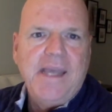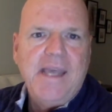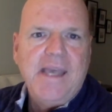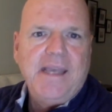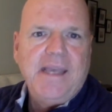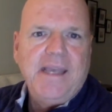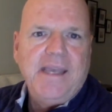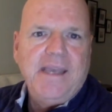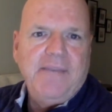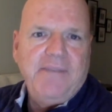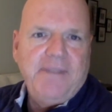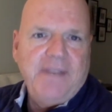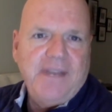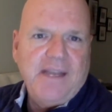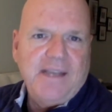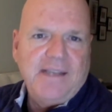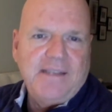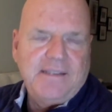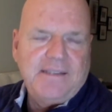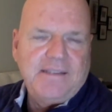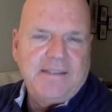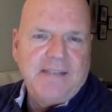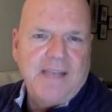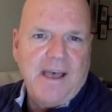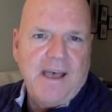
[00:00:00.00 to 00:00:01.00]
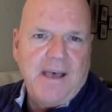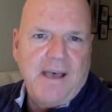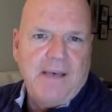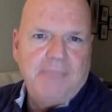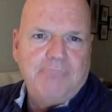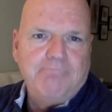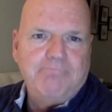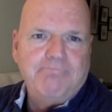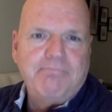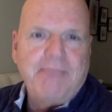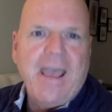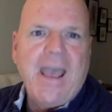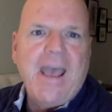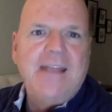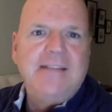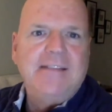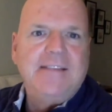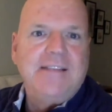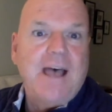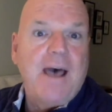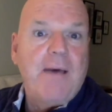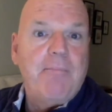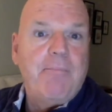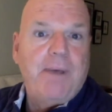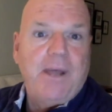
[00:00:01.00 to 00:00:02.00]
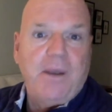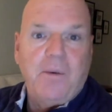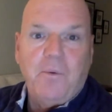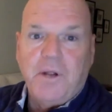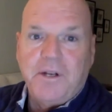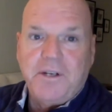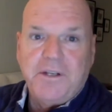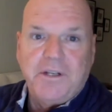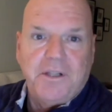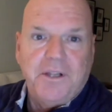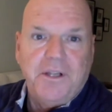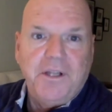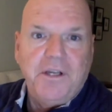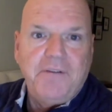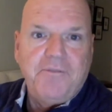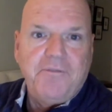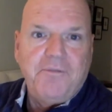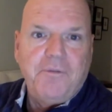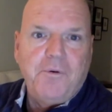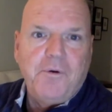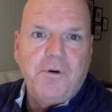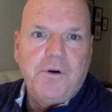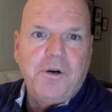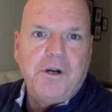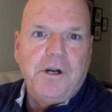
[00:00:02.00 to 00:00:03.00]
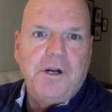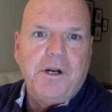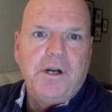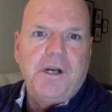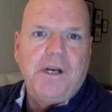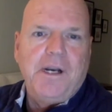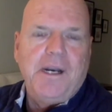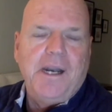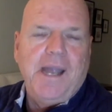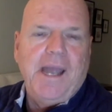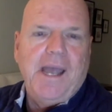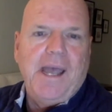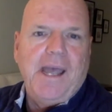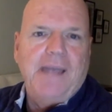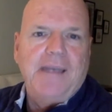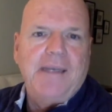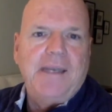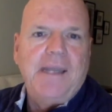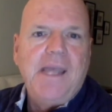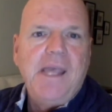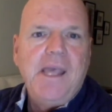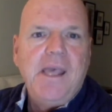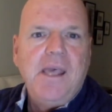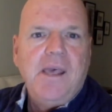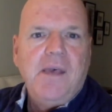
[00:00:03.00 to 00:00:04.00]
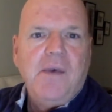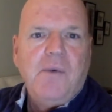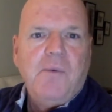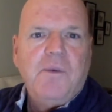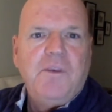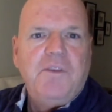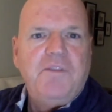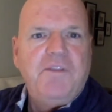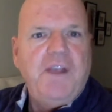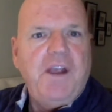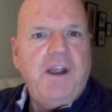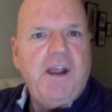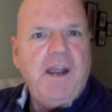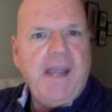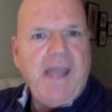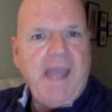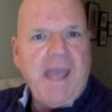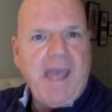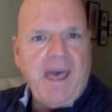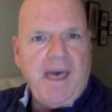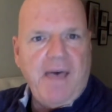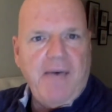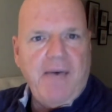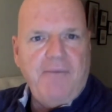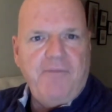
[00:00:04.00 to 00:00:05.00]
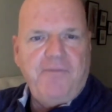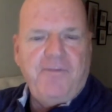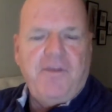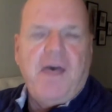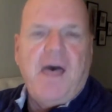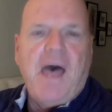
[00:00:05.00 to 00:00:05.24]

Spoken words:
given us some heads up on what to look for and was very helpful.